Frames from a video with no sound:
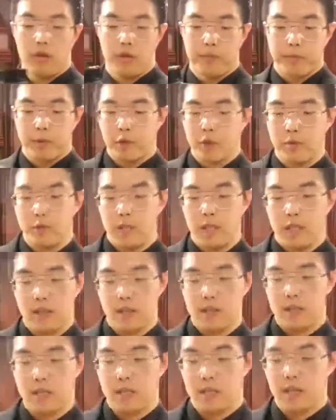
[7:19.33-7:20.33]
protein.
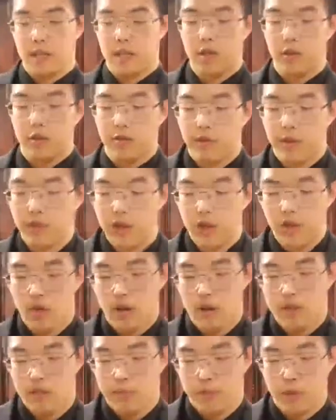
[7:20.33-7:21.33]
This is like, you know, 50
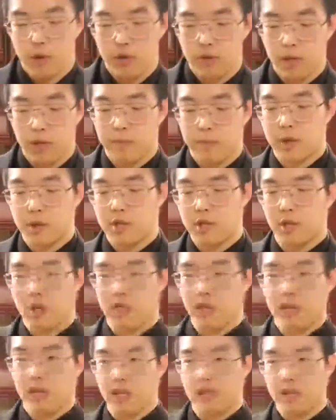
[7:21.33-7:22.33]
grams of protein per
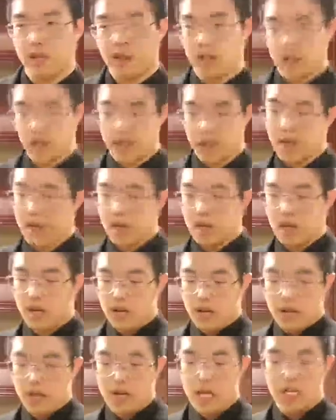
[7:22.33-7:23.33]
serving and like
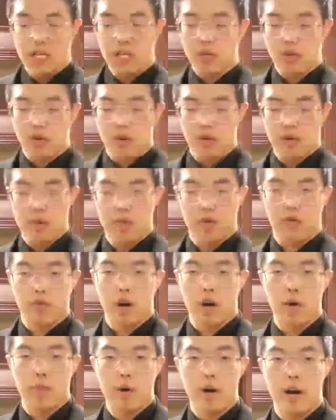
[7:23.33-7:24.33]
80 grams of
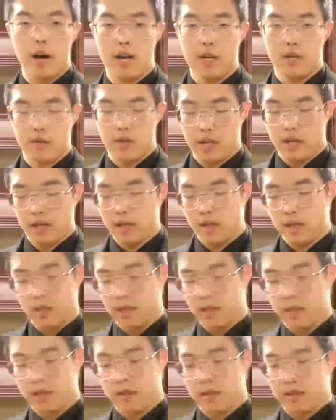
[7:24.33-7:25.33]
carbohydrate,
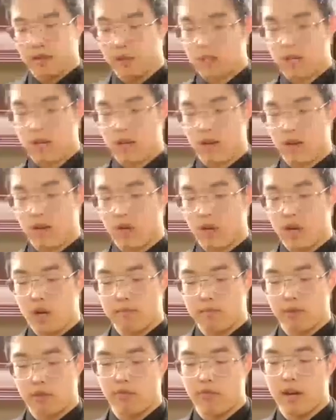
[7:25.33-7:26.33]
10
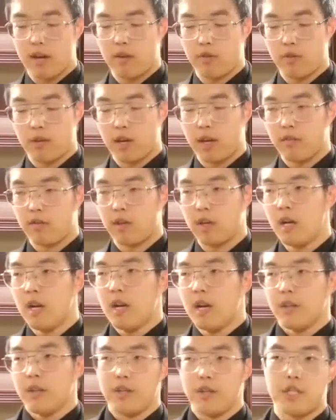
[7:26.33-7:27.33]
grams of fat or whatever.
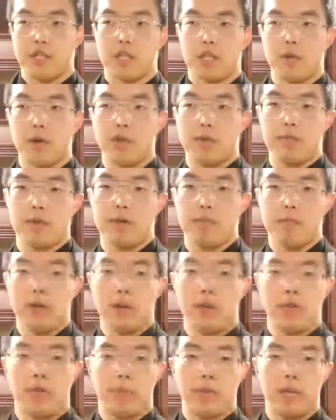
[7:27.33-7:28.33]
This is supposed to be a
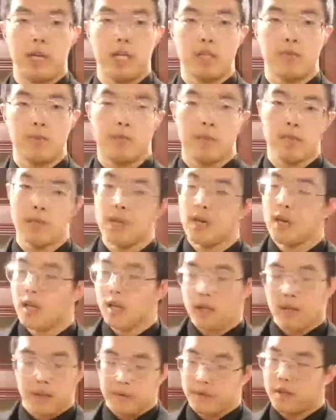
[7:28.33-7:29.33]
meal replacement.
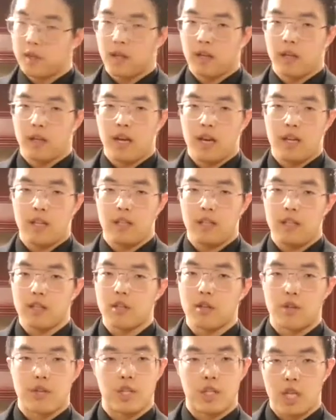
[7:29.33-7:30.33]
Again, these
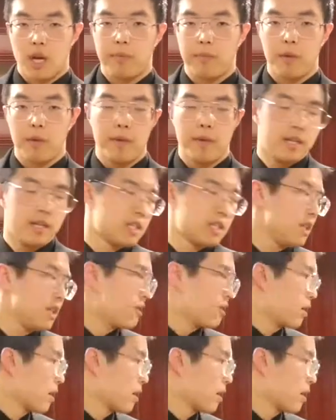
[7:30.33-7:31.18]
are supplements. These are